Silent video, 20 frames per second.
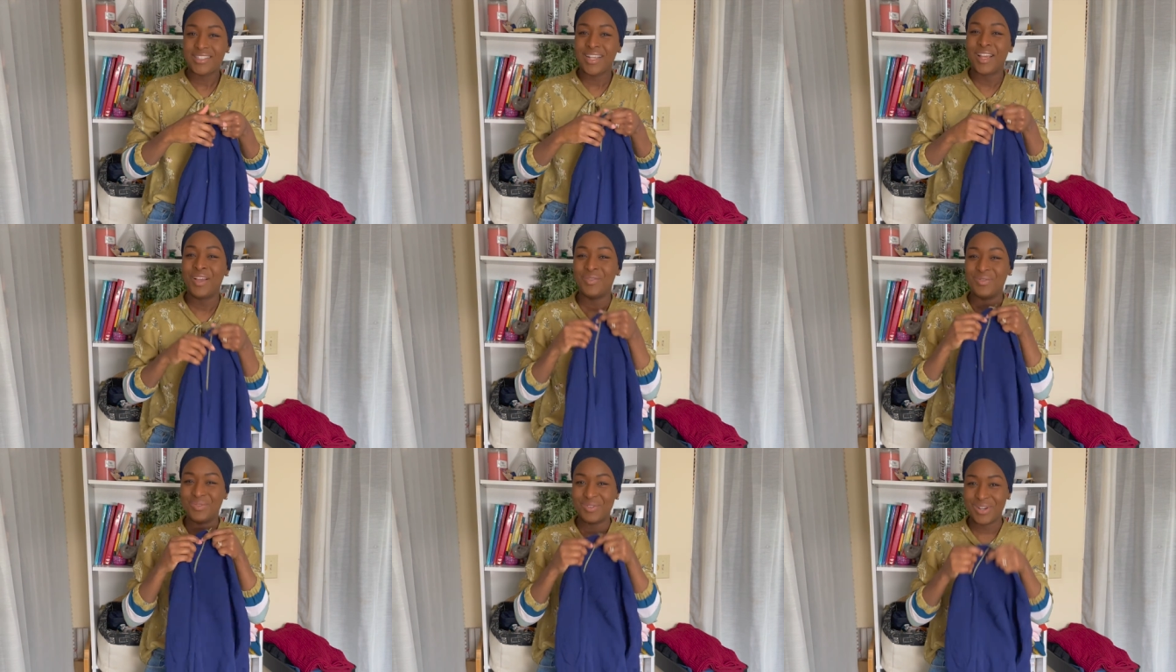
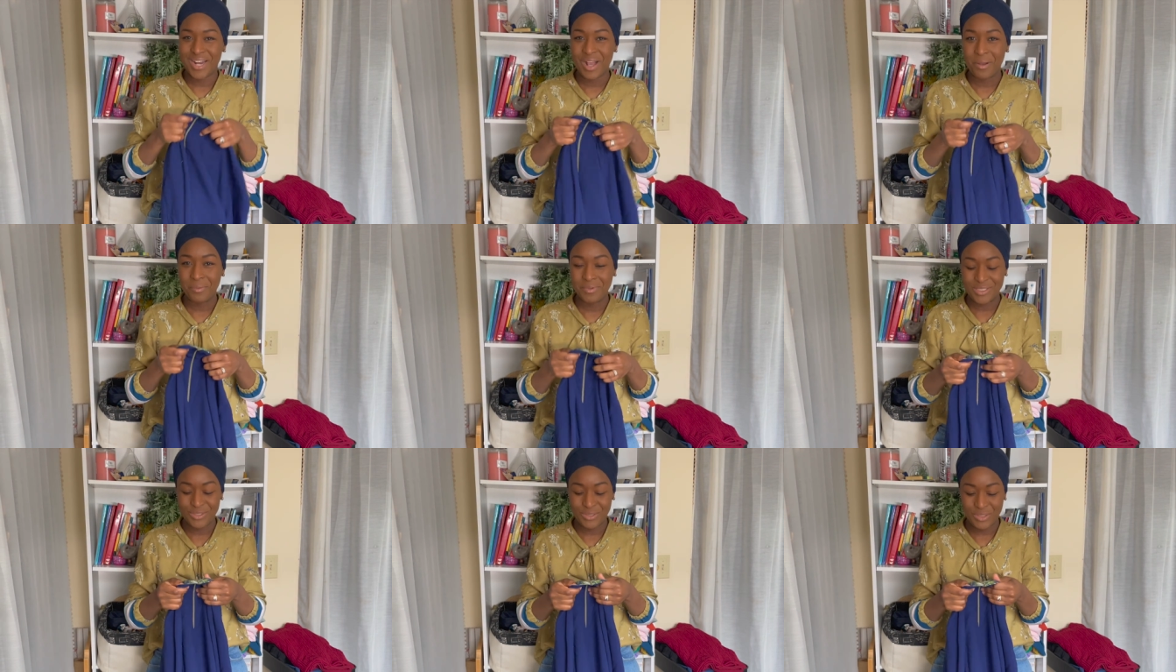when I
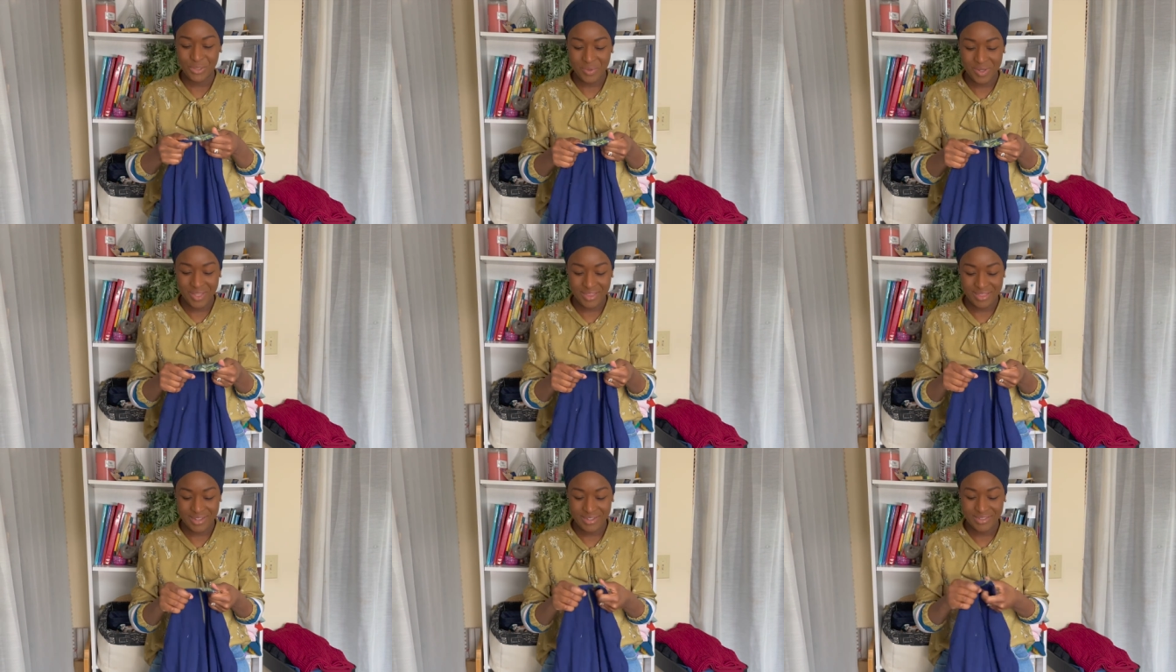was
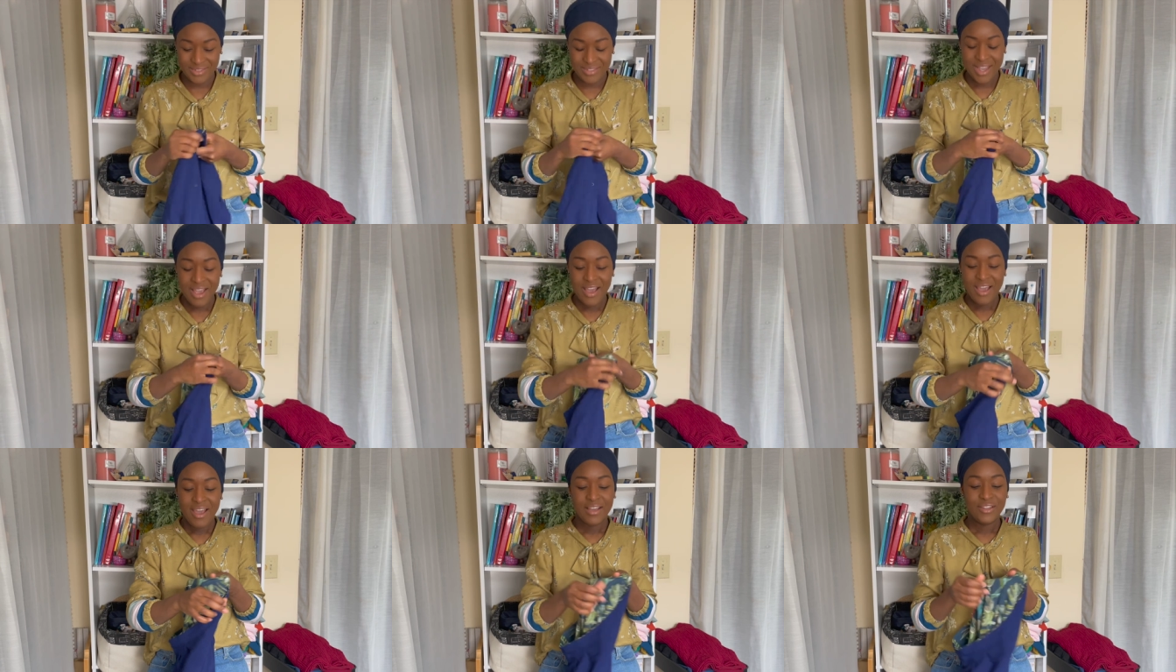doing this.
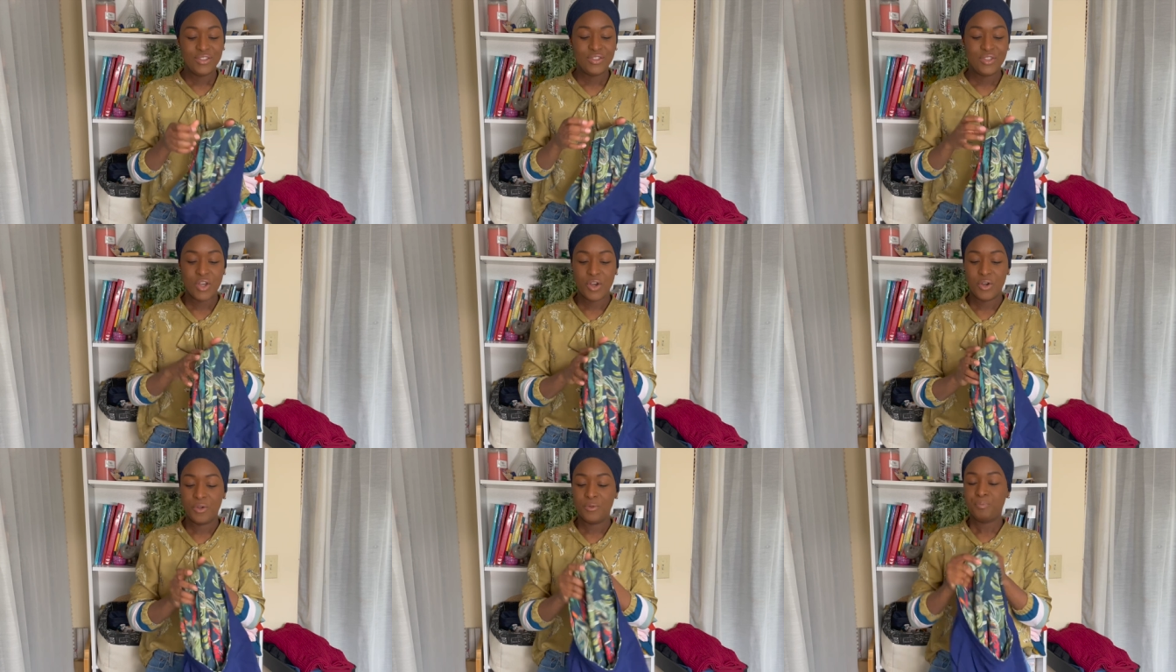
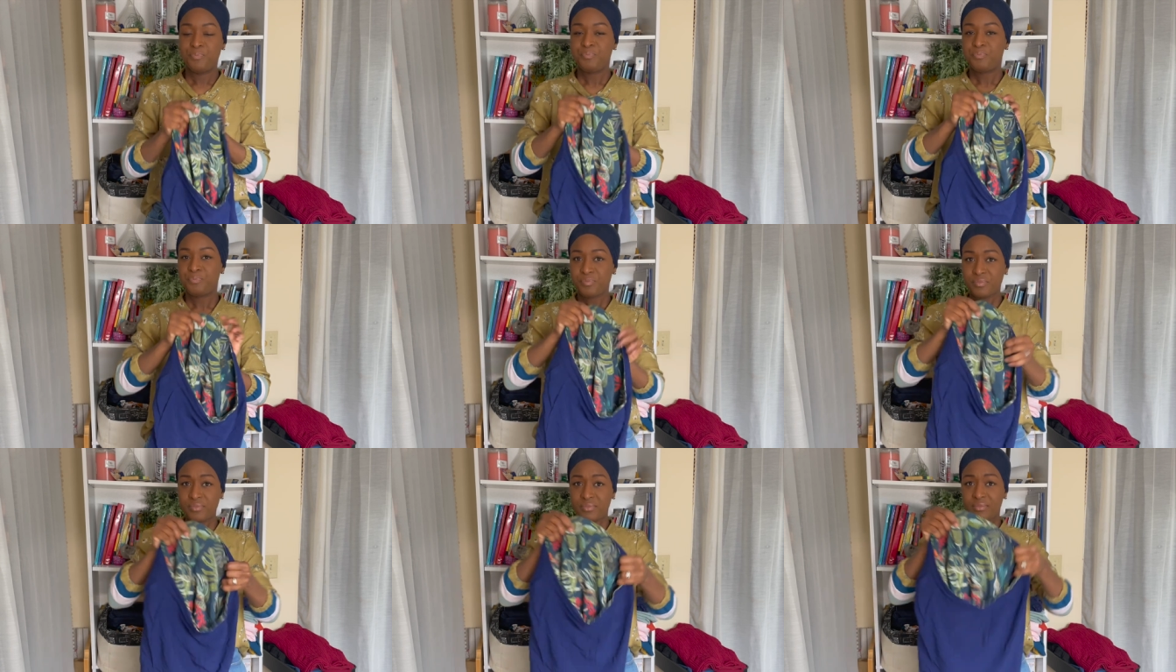So
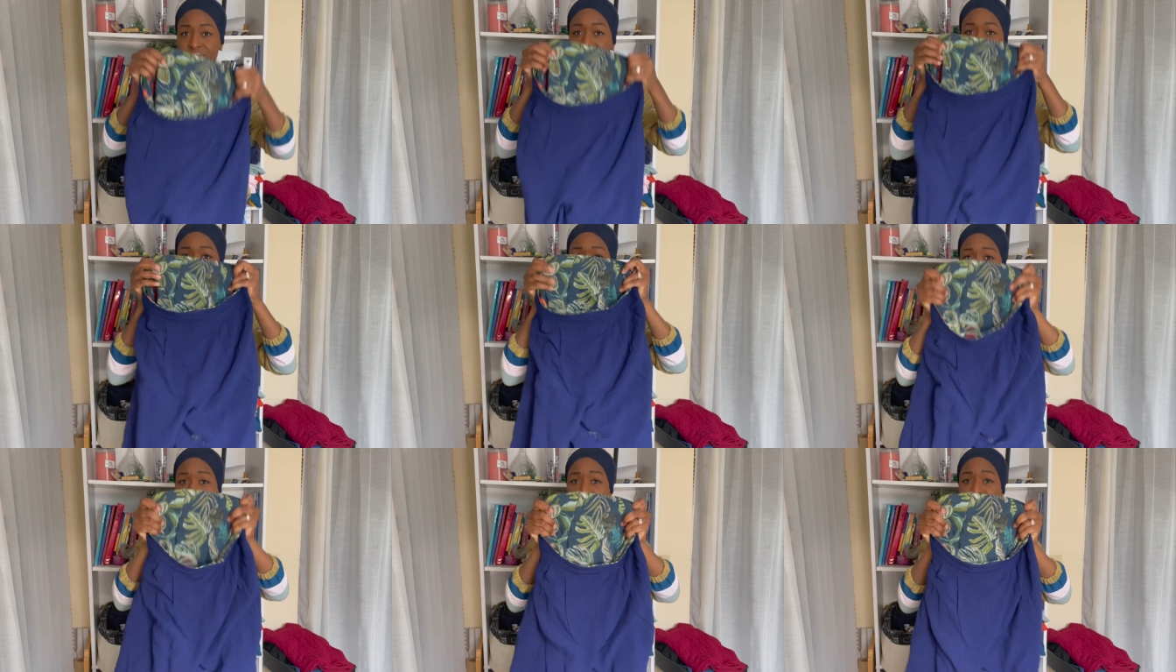
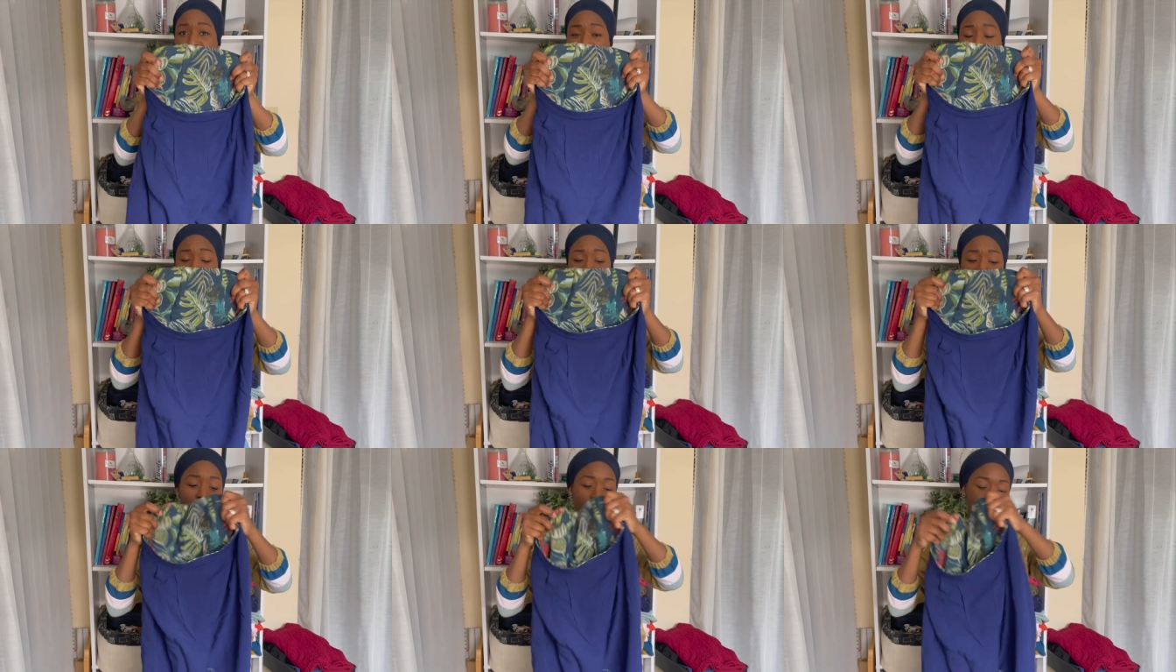it's
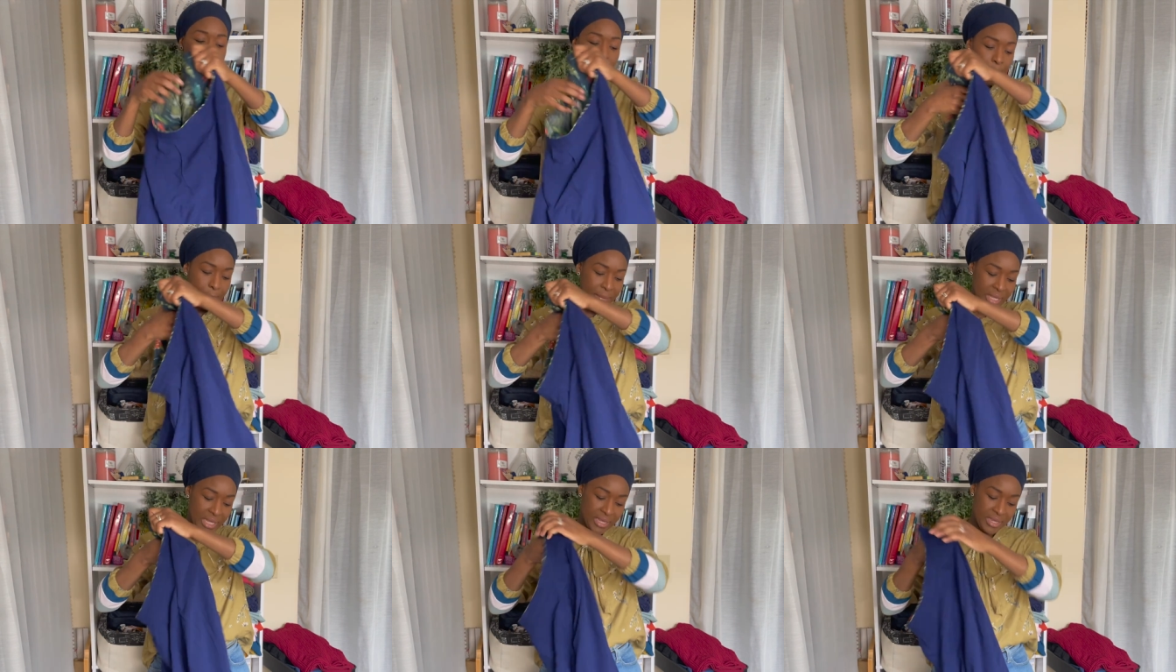really well
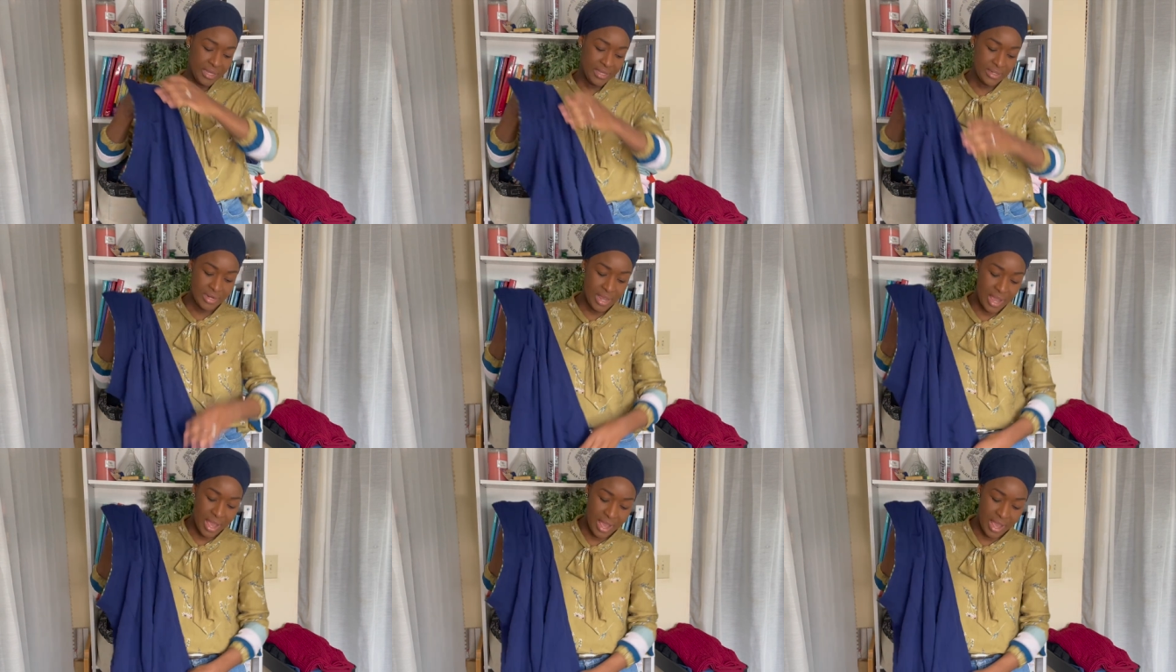made.